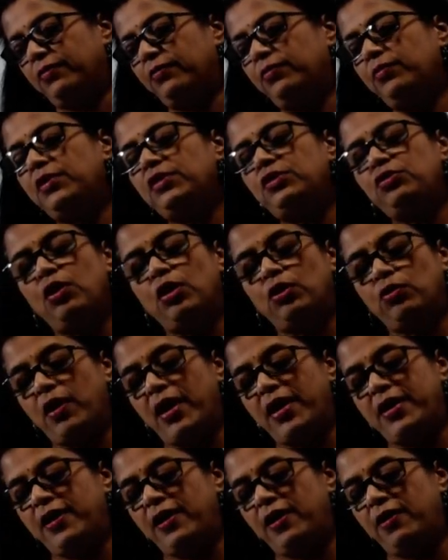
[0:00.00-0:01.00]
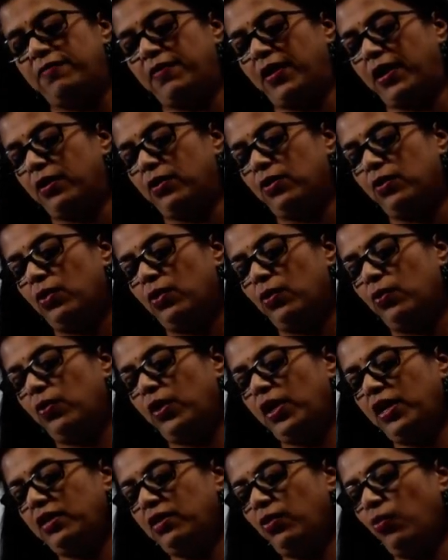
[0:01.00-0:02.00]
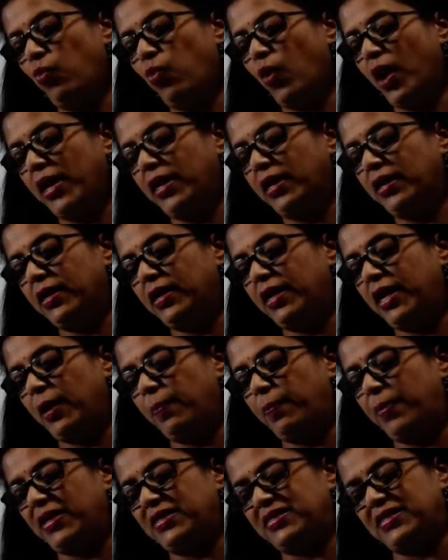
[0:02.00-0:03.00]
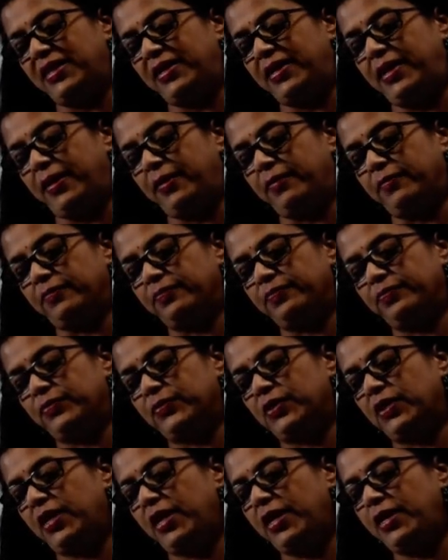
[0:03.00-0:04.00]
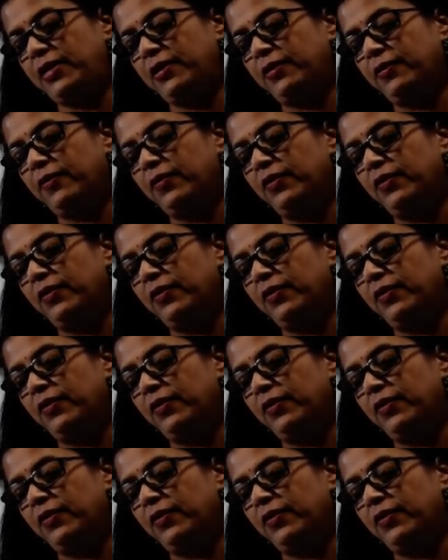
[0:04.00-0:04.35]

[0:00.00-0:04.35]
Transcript: Means you have to identify what is the 1 representing, right?